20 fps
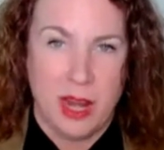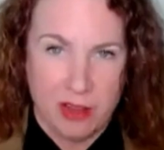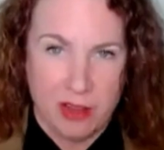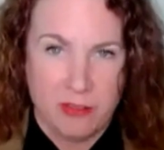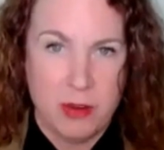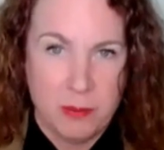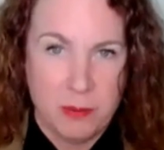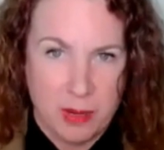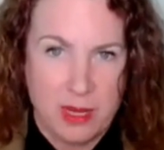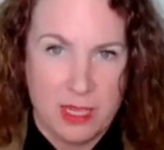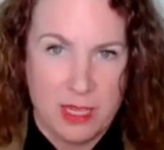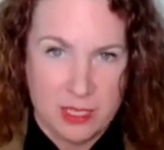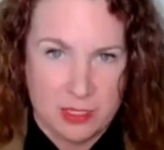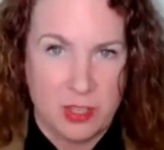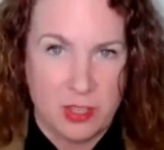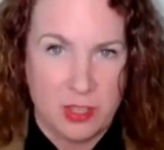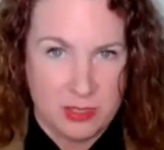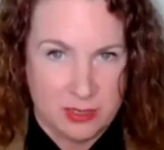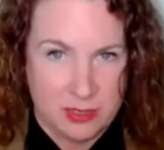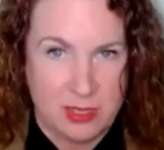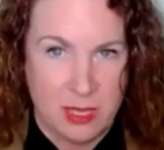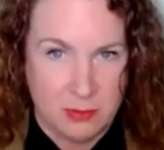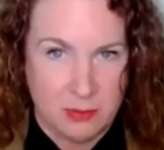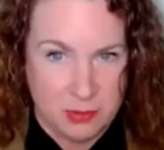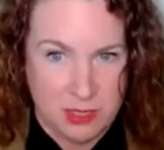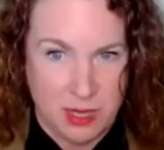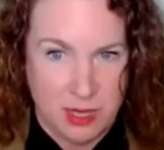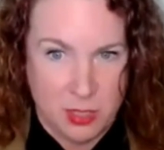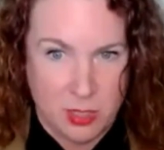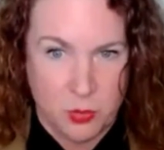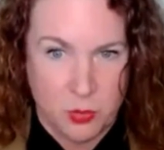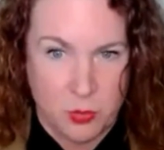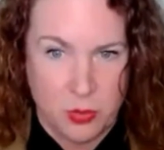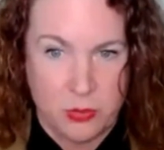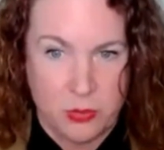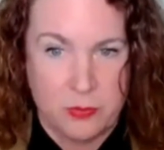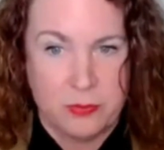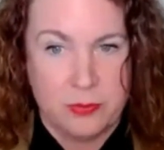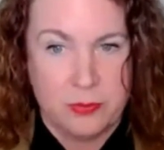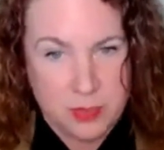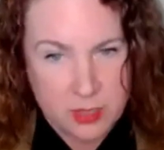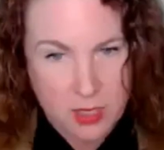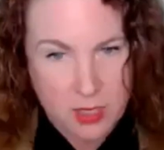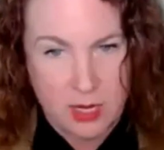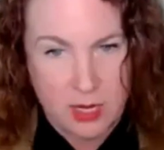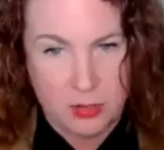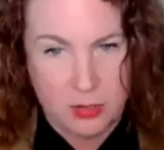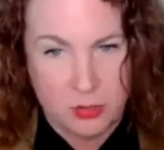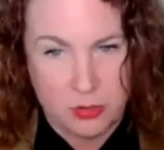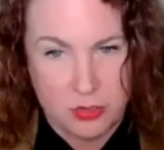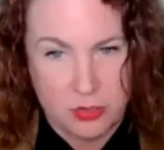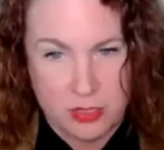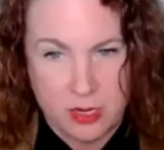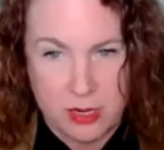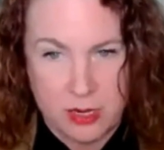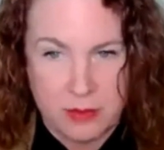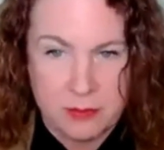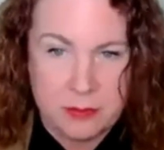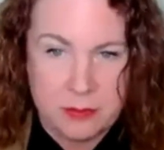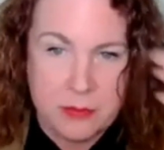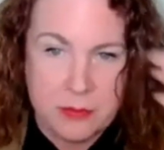everybody is on the same schedule. Kind of interesting.